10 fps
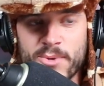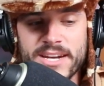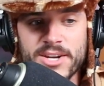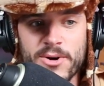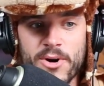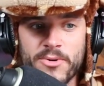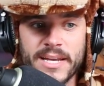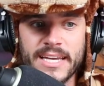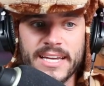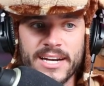window
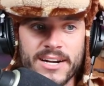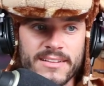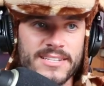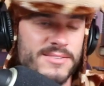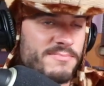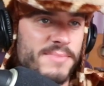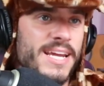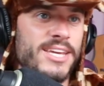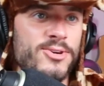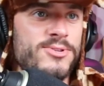already here. Let's
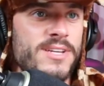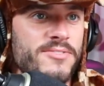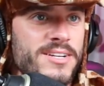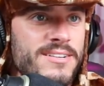make use of it.